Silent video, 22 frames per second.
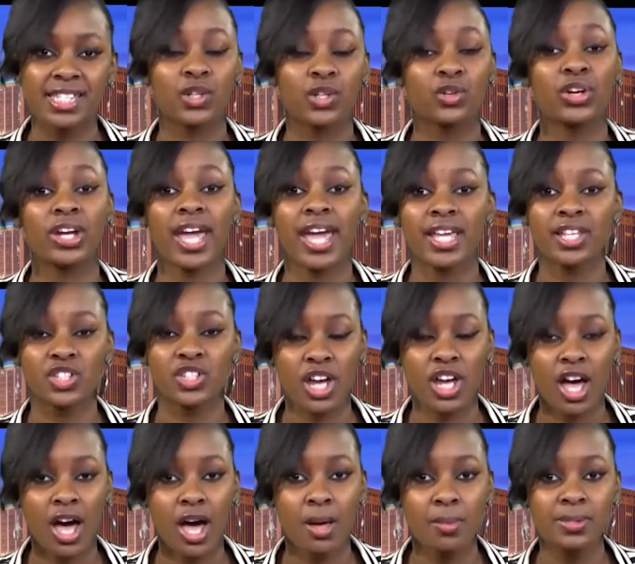create
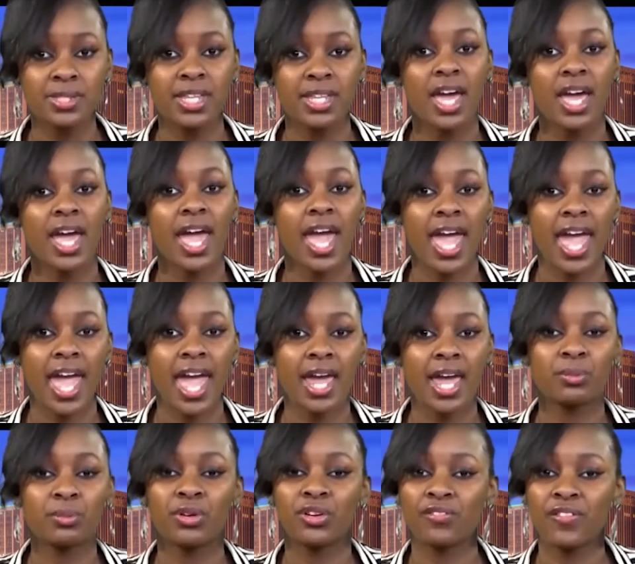jobs and
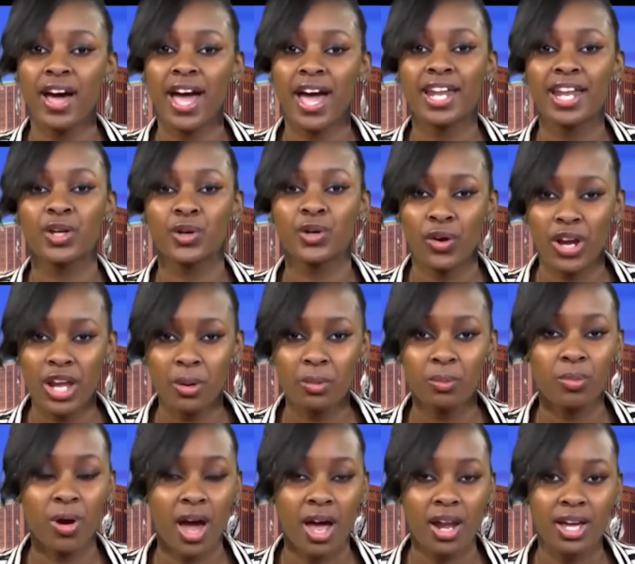provide great
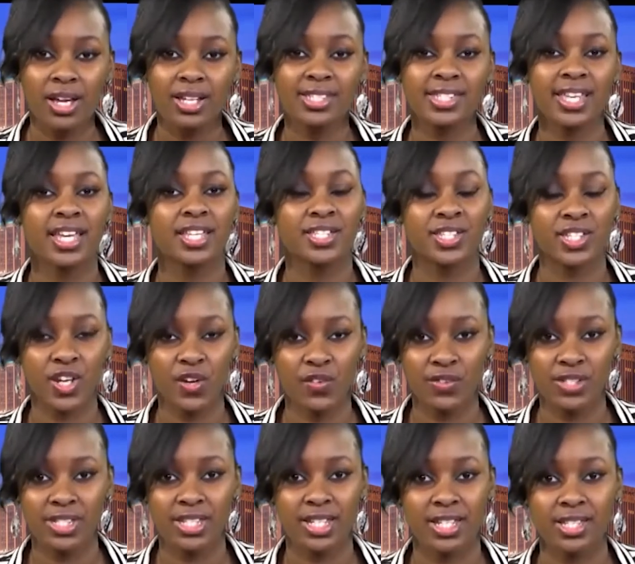products and
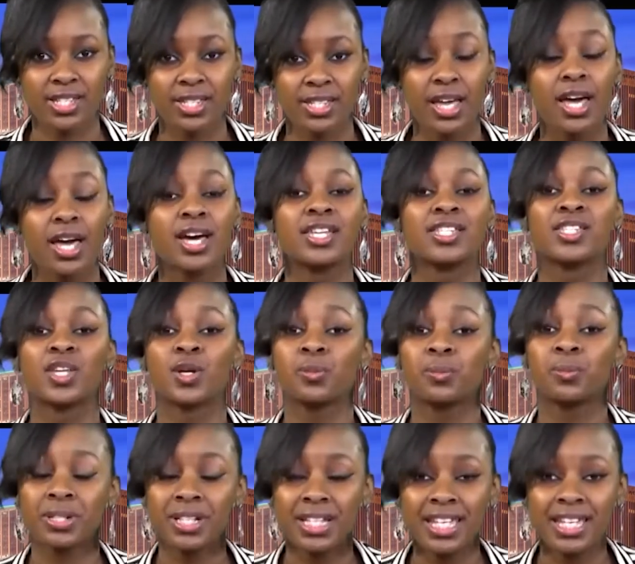services. So
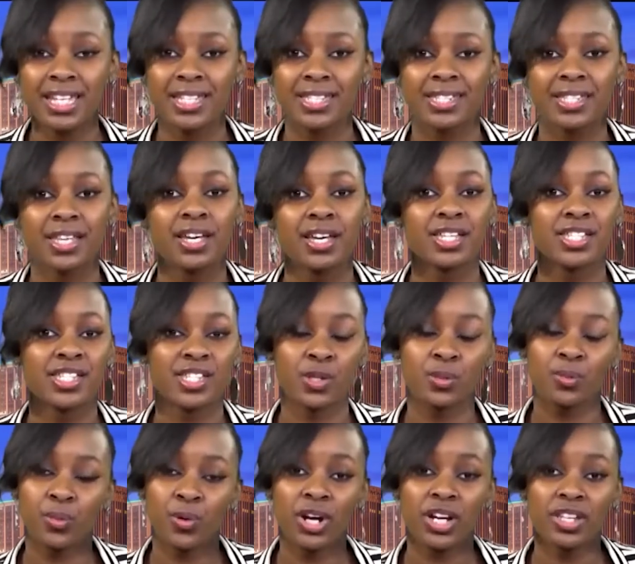please
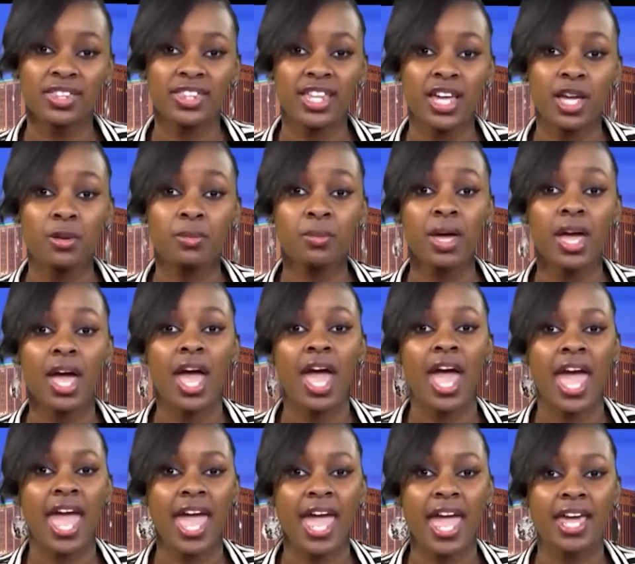support them
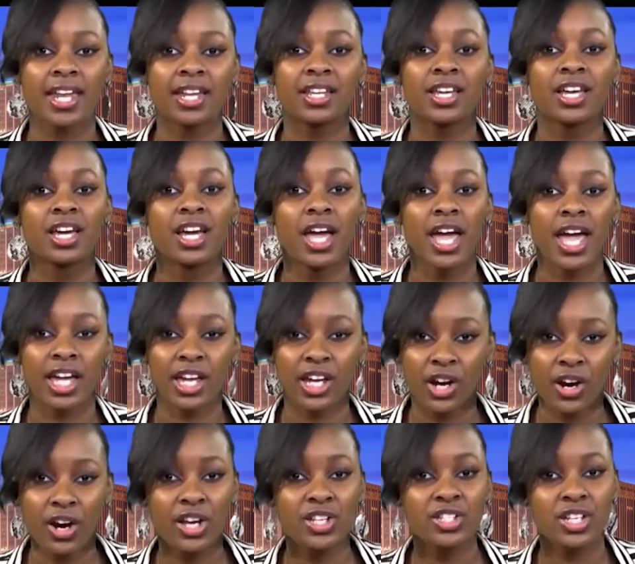and
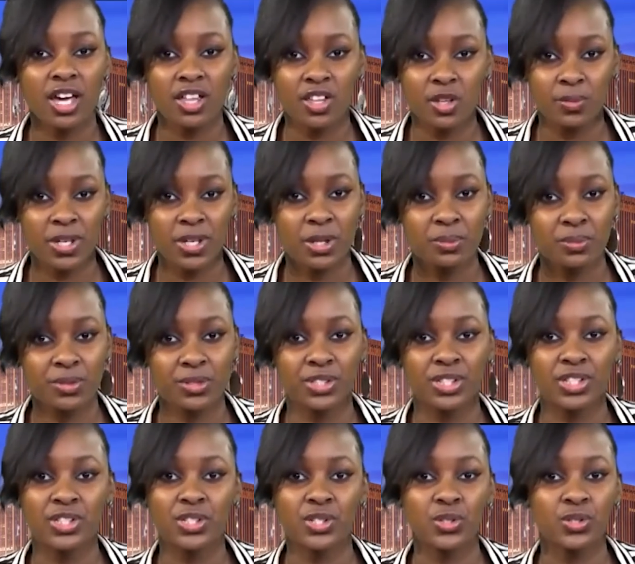encourage other people
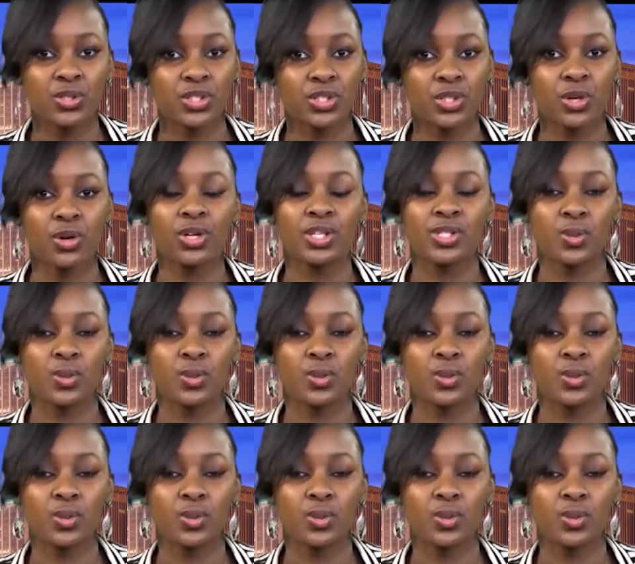to do so as